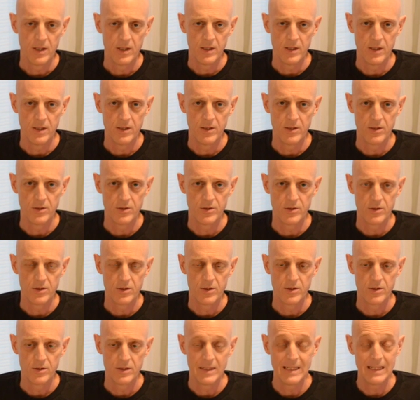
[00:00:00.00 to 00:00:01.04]
is
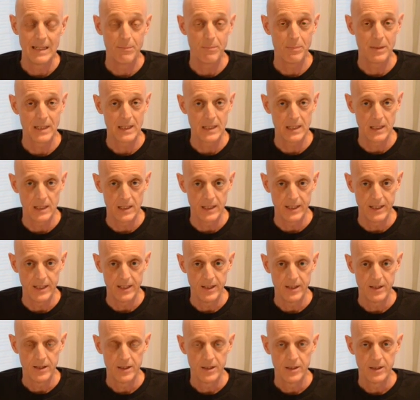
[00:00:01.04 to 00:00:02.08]
typically
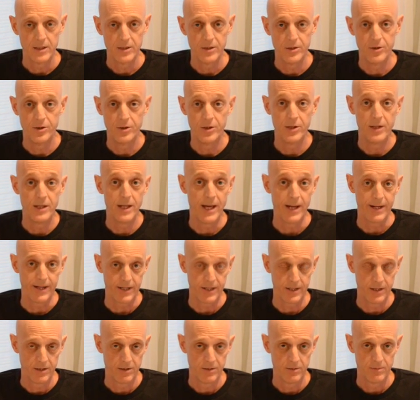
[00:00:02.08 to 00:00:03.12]

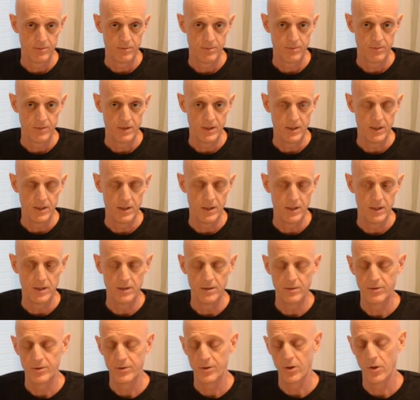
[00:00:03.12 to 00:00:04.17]
genetic,
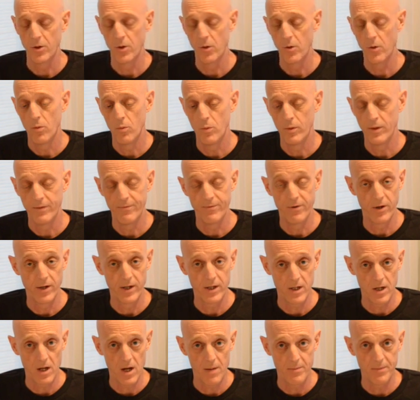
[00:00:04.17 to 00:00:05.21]
and so we very
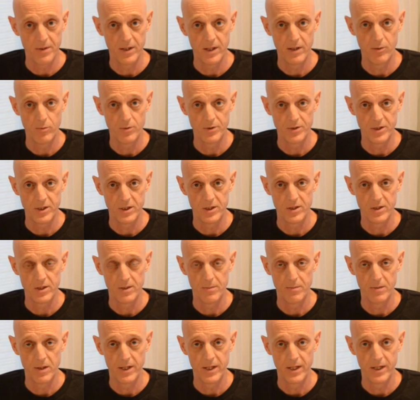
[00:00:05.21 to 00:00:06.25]
commonly will see
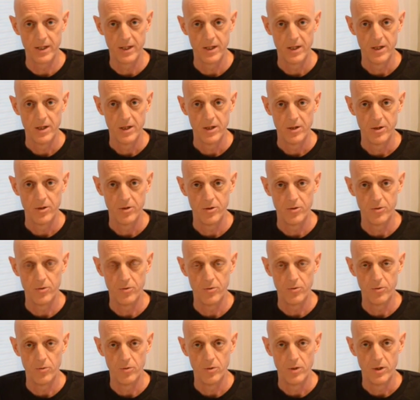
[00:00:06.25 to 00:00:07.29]
somebody
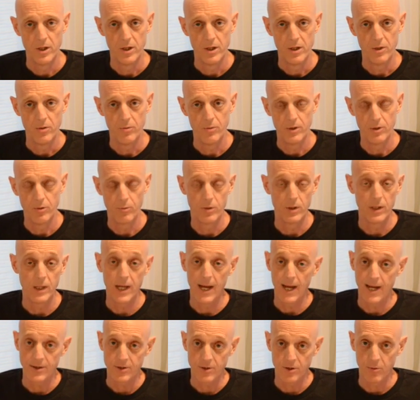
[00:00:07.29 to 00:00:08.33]
who, when you really
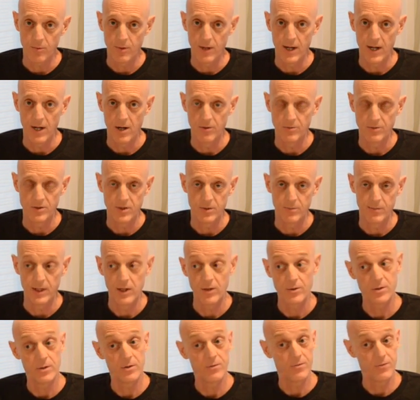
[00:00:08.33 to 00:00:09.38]
ask around, somebody
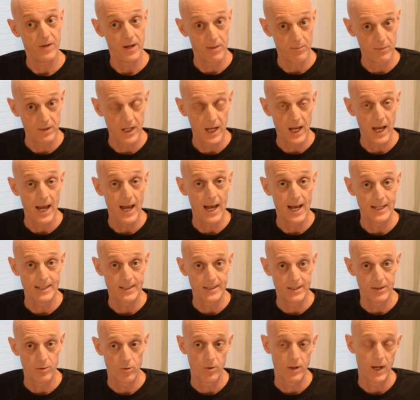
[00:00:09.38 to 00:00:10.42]
else in the family
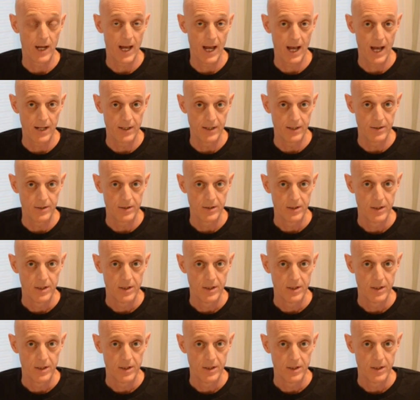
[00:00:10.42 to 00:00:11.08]
has it or had it.